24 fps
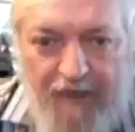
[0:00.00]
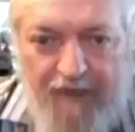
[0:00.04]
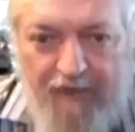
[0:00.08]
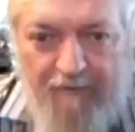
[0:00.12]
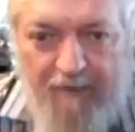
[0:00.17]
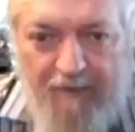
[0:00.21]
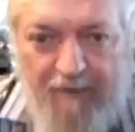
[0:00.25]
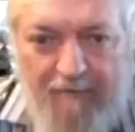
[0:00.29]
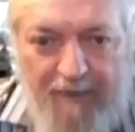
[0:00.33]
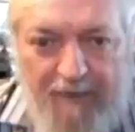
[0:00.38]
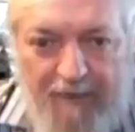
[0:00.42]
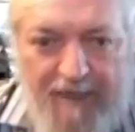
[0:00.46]
of
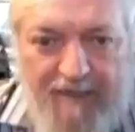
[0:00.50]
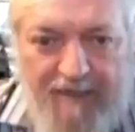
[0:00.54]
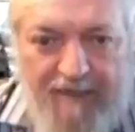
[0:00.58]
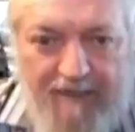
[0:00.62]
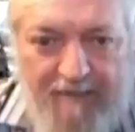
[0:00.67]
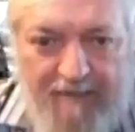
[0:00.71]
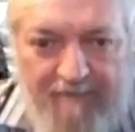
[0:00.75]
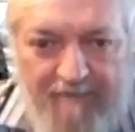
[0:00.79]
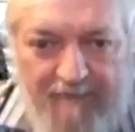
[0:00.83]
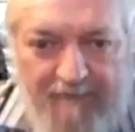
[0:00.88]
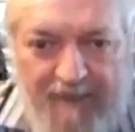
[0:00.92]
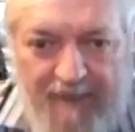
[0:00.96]
Mombasa,
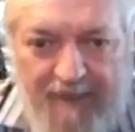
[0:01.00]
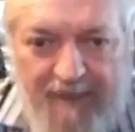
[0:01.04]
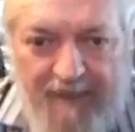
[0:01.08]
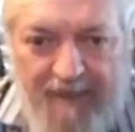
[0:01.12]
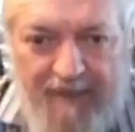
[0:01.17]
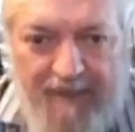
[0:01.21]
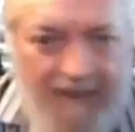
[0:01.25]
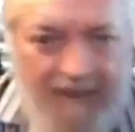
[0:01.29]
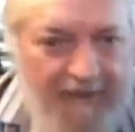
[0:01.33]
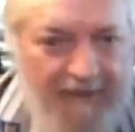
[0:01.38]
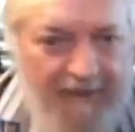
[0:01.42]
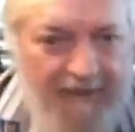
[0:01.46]

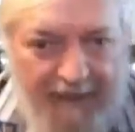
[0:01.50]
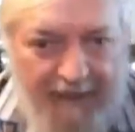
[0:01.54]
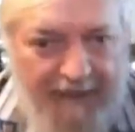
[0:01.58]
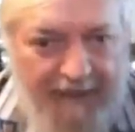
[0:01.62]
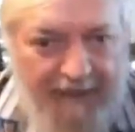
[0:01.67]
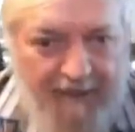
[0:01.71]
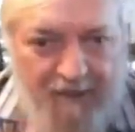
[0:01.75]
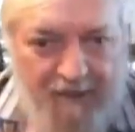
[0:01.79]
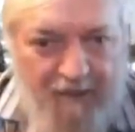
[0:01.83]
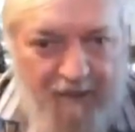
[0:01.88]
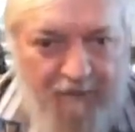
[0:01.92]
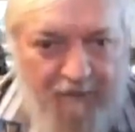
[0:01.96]
that has
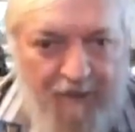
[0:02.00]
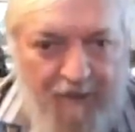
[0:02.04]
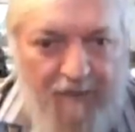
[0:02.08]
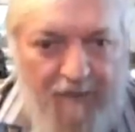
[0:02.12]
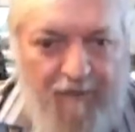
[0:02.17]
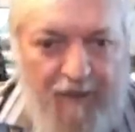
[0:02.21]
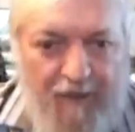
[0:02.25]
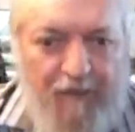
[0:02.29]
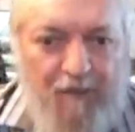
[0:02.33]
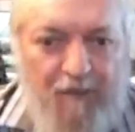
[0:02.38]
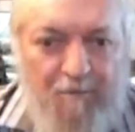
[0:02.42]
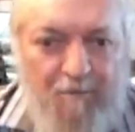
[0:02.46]
a different
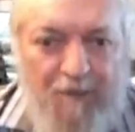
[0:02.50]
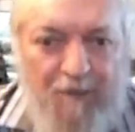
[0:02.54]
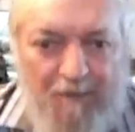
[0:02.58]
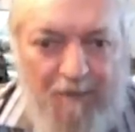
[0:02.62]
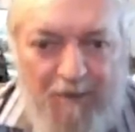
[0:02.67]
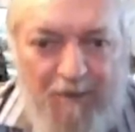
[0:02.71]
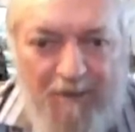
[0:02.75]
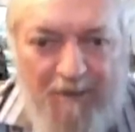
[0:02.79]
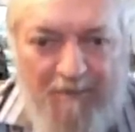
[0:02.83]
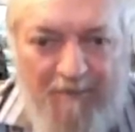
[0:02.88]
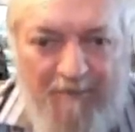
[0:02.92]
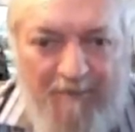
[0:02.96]
effect on
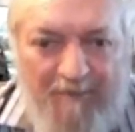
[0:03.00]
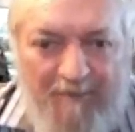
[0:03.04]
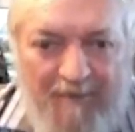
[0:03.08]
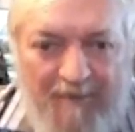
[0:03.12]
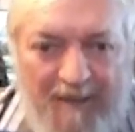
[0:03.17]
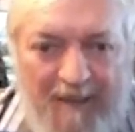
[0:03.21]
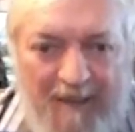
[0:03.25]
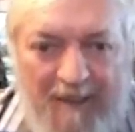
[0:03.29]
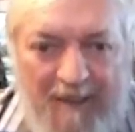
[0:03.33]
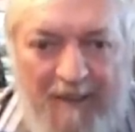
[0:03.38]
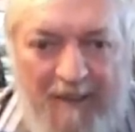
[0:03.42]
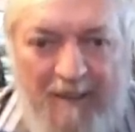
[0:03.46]
people.
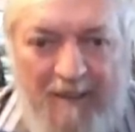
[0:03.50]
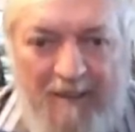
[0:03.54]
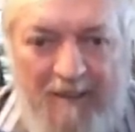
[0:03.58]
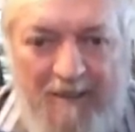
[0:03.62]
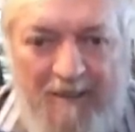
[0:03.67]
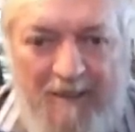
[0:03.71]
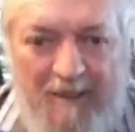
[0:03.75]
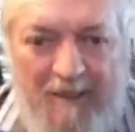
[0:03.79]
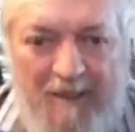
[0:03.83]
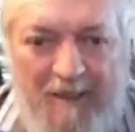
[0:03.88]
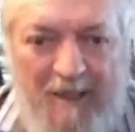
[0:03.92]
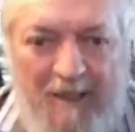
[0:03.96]

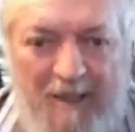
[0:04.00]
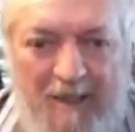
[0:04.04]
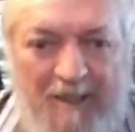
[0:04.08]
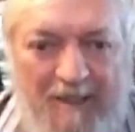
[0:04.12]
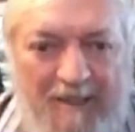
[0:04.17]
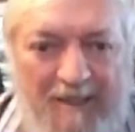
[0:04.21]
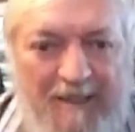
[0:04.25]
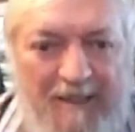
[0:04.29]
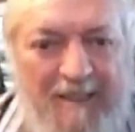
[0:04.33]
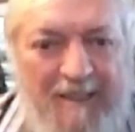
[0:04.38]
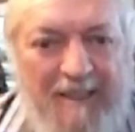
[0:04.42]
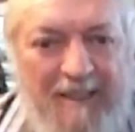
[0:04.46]
So
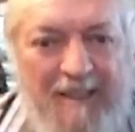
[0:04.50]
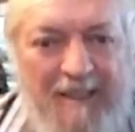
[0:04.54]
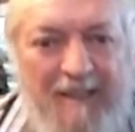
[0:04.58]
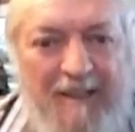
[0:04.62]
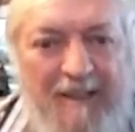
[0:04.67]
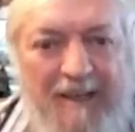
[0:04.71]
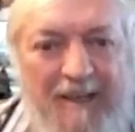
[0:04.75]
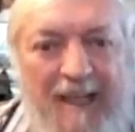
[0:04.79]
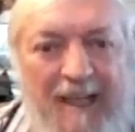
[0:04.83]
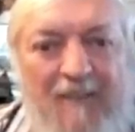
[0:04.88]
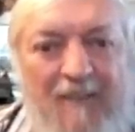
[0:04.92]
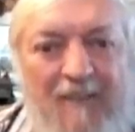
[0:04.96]

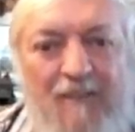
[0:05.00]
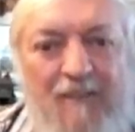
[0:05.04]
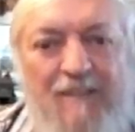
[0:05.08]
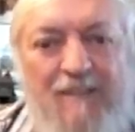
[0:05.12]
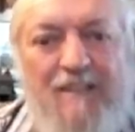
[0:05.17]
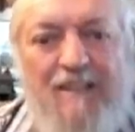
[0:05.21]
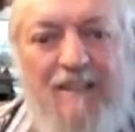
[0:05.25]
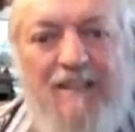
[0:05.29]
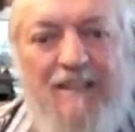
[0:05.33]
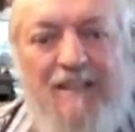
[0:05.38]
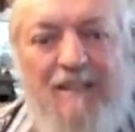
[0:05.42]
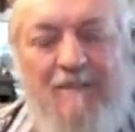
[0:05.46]
the Navy's
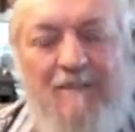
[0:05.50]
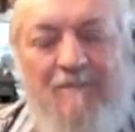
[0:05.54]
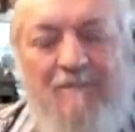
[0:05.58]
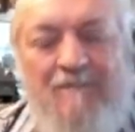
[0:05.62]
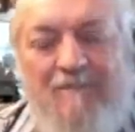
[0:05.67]
a